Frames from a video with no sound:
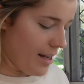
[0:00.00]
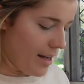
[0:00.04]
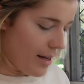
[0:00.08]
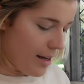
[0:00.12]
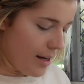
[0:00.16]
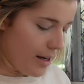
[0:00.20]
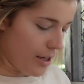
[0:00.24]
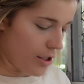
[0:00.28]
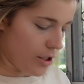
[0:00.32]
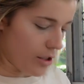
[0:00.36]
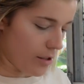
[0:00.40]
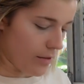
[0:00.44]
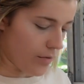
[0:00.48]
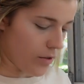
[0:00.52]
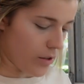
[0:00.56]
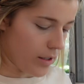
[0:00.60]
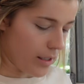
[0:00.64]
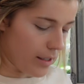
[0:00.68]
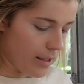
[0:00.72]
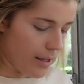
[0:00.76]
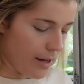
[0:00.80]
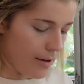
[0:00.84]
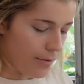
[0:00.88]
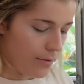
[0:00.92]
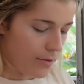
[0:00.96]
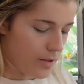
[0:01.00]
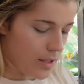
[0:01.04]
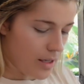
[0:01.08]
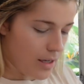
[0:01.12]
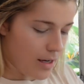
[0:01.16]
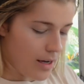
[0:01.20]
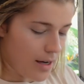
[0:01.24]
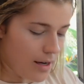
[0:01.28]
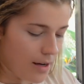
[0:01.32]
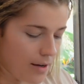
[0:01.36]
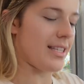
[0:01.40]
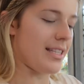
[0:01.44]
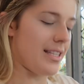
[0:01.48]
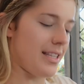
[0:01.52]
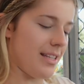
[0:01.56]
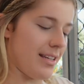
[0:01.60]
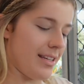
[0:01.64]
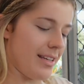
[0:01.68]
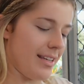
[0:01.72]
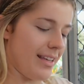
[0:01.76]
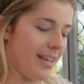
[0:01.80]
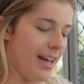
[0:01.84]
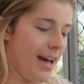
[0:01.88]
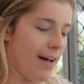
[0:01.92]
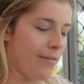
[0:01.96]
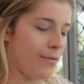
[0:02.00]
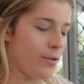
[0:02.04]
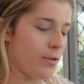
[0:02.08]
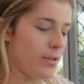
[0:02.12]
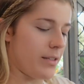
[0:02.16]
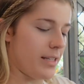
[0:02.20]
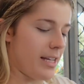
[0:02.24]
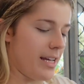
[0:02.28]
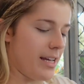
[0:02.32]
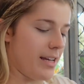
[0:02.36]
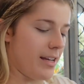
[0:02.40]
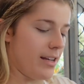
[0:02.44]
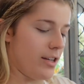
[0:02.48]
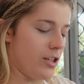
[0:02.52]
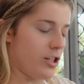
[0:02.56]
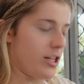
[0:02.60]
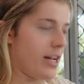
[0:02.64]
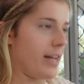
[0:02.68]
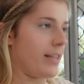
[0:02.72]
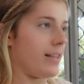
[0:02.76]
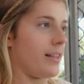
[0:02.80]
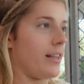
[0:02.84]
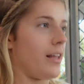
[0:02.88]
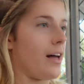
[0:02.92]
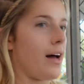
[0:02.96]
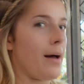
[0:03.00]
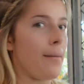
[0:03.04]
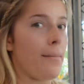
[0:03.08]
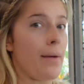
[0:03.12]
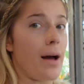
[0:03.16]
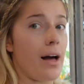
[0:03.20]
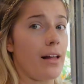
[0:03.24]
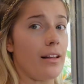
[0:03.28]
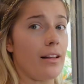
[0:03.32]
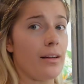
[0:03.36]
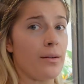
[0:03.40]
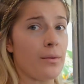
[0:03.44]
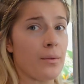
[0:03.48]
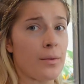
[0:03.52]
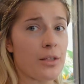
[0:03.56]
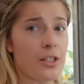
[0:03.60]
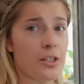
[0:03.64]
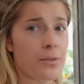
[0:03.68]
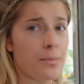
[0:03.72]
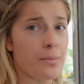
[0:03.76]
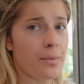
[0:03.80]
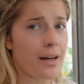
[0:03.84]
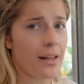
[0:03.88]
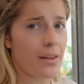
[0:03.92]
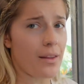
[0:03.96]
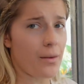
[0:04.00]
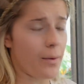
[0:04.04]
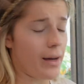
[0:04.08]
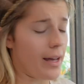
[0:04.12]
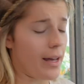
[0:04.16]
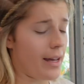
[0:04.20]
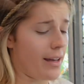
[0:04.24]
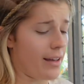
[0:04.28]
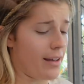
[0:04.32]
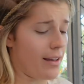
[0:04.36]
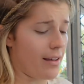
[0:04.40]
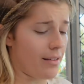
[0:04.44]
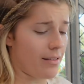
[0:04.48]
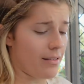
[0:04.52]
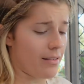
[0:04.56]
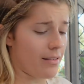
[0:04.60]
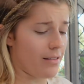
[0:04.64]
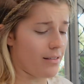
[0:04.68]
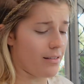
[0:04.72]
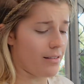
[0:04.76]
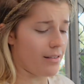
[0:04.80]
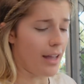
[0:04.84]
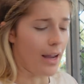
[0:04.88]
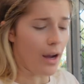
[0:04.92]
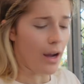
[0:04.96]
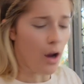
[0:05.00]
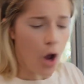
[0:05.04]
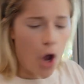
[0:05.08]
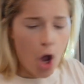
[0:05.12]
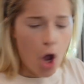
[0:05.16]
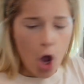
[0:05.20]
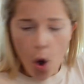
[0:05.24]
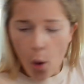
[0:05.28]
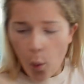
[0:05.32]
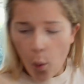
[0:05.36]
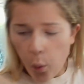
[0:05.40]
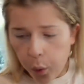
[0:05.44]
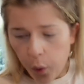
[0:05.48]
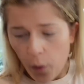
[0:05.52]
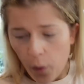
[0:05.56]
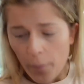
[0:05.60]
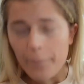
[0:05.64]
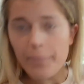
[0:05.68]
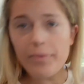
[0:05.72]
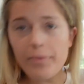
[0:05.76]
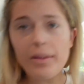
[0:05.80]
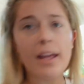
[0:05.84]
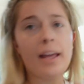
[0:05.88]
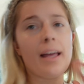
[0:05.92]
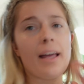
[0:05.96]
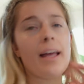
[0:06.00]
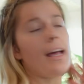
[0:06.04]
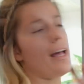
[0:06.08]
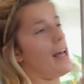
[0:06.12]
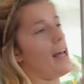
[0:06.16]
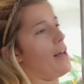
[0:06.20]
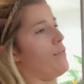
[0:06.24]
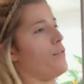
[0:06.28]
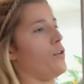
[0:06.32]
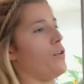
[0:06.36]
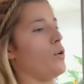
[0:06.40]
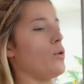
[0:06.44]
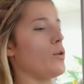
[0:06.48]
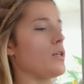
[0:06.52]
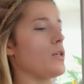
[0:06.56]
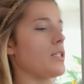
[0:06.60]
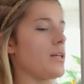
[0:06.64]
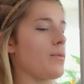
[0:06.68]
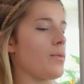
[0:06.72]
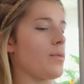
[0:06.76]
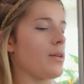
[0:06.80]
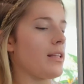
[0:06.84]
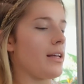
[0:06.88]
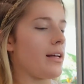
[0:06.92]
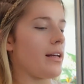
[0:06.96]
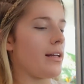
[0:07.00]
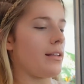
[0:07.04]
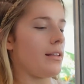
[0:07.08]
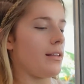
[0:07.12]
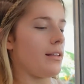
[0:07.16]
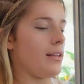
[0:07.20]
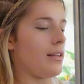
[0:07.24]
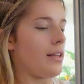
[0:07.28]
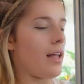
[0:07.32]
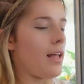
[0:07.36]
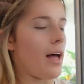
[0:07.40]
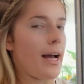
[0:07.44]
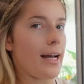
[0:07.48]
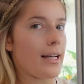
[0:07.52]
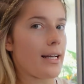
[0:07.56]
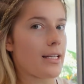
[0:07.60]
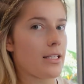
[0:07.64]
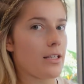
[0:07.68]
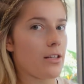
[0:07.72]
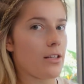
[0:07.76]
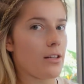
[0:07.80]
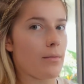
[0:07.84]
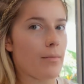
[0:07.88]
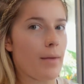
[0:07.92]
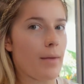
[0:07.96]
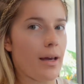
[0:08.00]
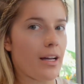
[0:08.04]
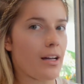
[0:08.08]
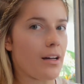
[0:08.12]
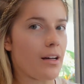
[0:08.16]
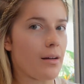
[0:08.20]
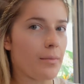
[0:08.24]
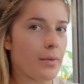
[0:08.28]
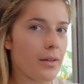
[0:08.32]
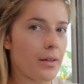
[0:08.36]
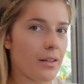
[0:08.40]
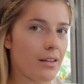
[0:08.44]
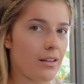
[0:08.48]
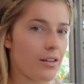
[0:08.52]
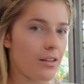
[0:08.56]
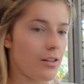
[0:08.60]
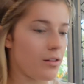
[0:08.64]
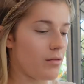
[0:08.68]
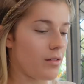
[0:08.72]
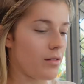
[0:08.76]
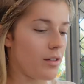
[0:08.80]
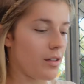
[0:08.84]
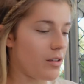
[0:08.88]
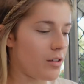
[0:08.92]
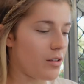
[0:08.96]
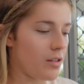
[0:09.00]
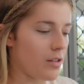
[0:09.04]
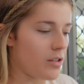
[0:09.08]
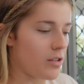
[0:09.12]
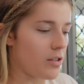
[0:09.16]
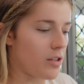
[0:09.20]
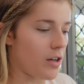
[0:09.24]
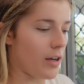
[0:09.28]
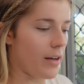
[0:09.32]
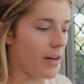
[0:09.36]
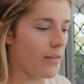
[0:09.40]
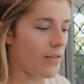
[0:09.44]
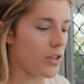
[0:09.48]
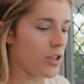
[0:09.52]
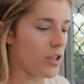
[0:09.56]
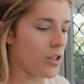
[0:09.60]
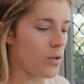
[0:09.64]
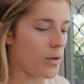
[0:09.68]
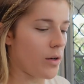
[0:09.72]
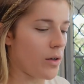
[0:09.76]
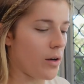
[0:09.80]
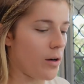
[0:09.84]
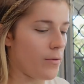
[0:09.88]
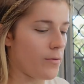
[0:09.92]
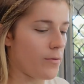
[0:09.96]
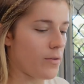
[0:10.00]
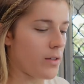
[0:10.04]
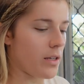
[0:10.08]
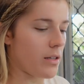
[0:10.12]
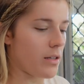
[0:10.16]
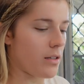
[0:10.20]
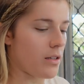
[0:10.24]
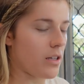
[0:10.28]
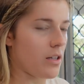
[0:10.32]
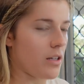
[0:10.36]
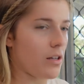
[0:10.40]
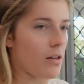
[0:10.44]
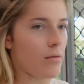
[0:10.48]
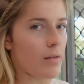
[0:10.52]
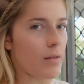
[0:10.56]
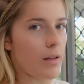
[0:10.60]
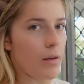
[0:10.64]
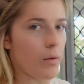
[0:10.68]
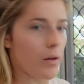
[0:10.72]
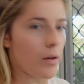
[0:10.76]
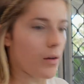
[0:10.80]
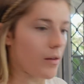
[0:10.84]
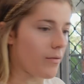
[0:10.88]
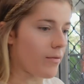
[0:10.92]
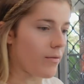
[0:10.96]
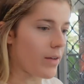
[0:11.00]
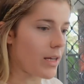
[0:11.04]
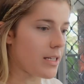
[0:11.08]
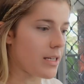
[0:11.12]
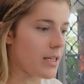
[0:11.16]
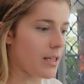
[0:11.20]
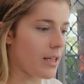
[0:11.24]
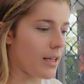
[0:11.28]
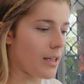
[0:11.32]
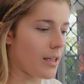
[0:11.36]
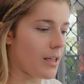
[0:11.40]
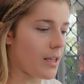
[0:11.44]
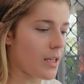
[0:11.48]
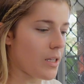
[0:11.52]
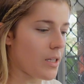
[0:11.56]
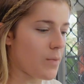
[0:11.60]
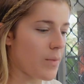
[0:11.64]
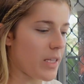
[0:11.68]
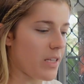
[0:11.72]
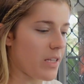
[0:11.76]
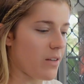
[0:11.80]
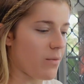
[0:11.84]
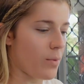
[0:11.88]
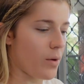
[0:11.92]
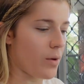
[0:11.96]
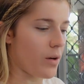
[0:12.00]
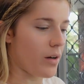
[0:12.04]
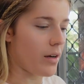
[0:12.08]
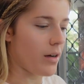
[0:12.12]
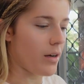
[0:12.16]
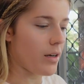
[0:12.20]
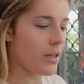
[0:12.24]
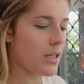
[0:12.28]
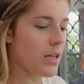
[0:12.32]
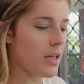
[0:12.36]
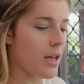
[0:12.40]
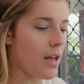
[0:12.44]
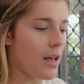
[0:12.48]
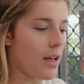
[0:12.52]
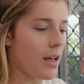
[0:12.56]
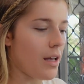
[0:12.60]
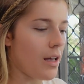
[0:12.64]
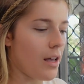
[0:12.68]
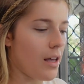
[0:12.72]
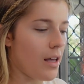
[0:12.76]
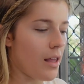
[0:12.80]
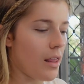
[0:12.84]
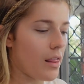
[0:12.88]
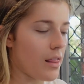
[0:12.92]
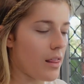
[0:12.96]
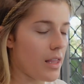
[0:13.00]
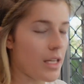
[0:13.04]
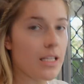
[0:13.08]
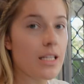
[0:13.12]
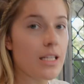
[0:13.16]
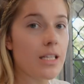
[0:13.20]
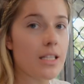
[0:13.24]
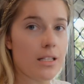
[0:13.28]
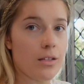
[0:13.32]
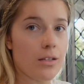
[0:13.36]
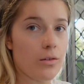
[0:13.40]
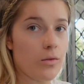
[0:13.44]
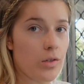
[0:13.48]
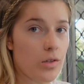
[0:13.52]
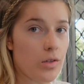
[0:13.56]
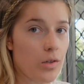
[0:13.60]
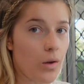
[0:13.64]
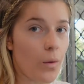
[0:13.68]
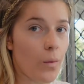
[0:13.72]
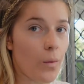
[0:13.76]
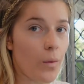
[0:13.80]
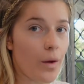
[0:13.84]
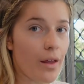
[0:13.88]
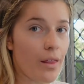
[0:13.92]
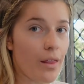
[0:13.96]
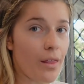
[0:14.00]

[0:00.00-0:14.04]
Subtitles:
I should have already left. It's the Kat Von D Shade and Light palette, which, by the way, like, if you're someone that likes to do makeup but you don't even do it often, so you don't really want to invest in like the expensive products, this is still so worth